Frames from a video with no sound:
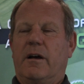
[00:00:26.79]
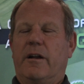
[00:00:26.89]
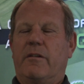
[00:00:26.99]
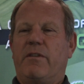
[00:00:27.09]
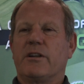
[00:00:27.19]
an
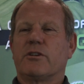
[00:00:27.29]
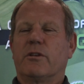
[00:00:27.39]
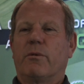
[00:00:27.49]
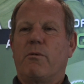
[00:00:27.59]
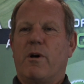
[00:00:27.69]
adventure
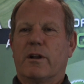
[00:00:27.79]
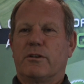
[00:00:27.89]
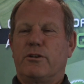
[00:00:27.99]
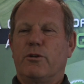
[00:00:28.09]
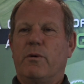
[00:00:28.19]
that we wanted
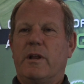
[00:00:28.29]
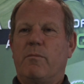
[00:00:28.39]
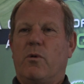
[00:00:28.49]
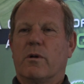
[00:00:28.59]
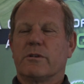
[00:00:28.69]
to do
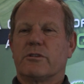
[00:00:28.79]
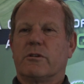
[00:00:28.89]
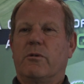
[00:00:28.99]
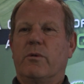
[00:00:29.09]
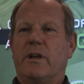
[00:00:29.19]
anymore,
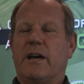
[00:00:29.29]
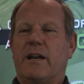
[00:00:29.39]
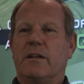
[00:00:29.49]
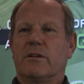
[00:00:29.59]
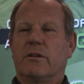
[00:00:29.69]
so we got
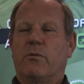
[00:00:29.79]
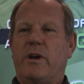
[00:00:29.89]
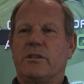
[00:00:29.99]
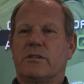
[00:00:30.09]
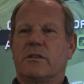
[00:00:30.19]
into the
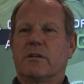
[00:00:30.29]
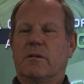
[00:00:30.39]
waste